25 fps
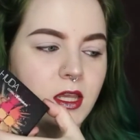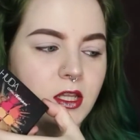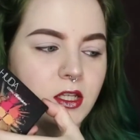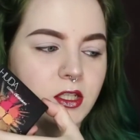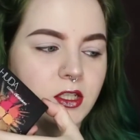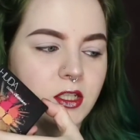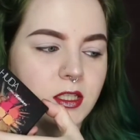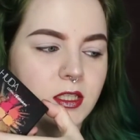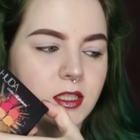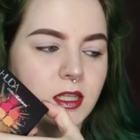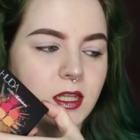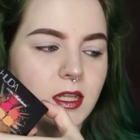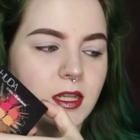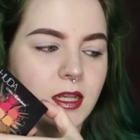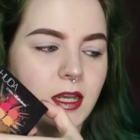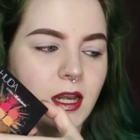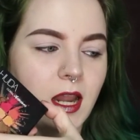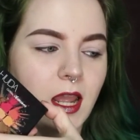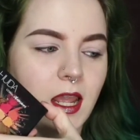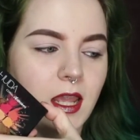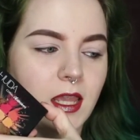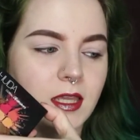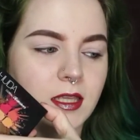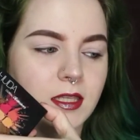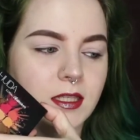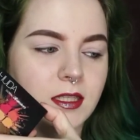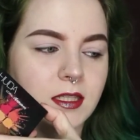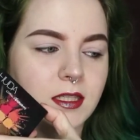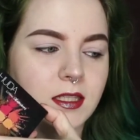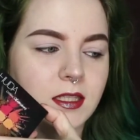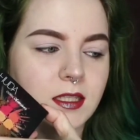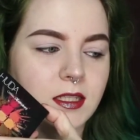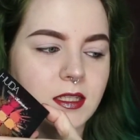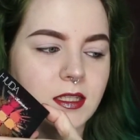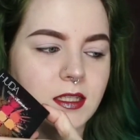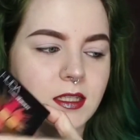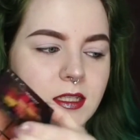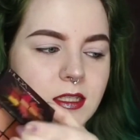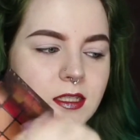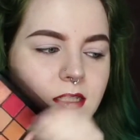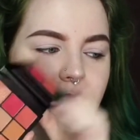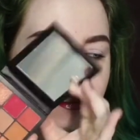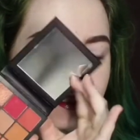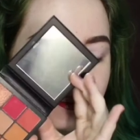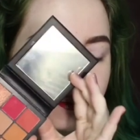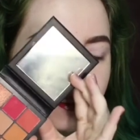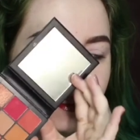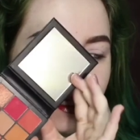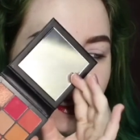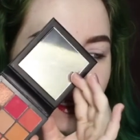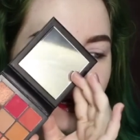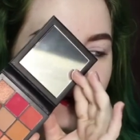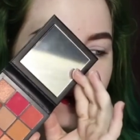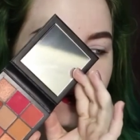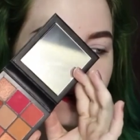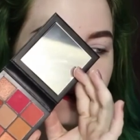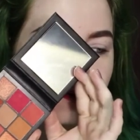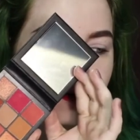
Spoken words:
just nice to carry